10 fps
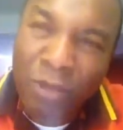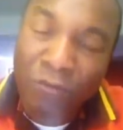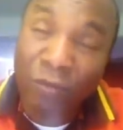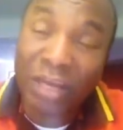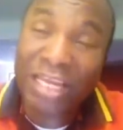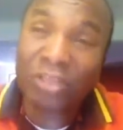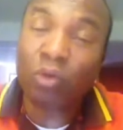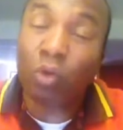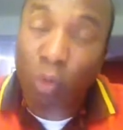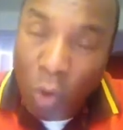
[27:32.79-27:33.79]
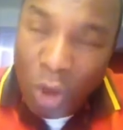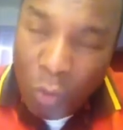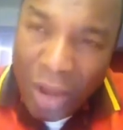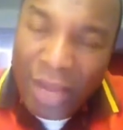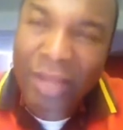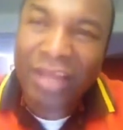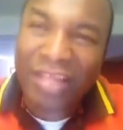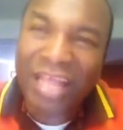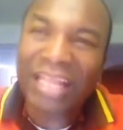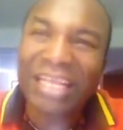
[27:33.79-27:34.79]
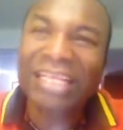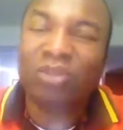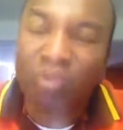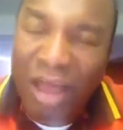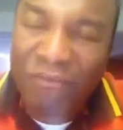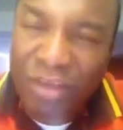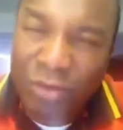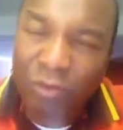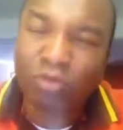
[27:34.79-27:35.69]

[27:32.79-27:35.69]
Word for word: for it to go away that is driving you.